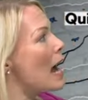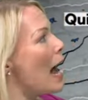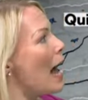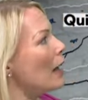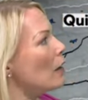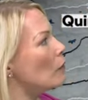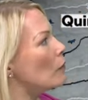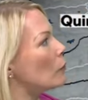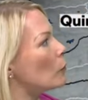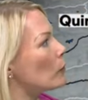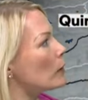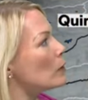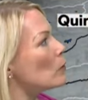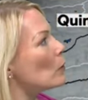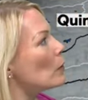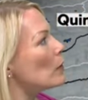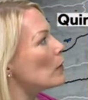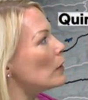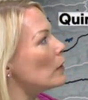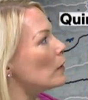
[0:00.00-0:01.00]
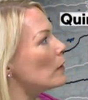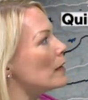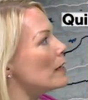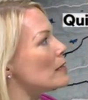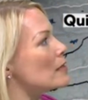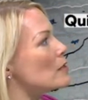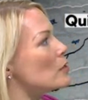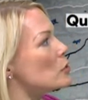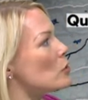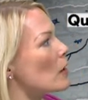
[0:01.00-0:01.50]
I have forty-one
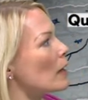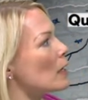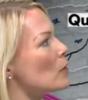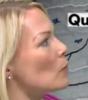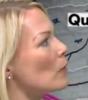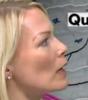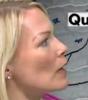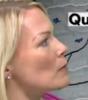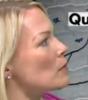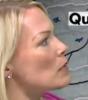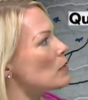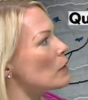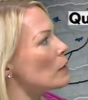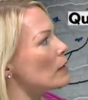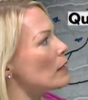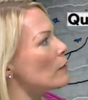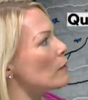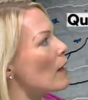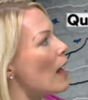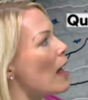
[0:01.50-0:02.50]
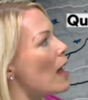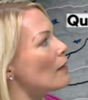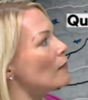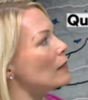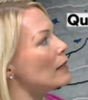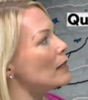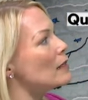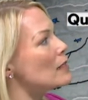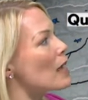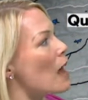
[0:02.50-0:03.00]
degrees in Truckee. We'll get up to thirty-five.
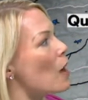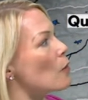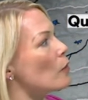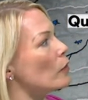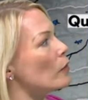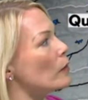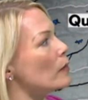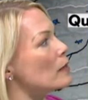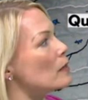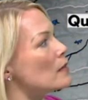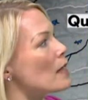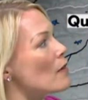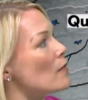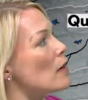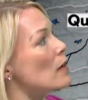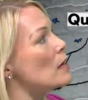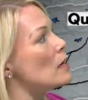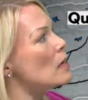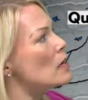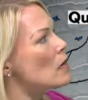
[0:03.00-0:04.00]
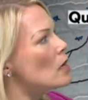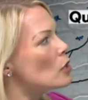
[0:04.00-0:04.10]
Lake Tahoe thirty-seven.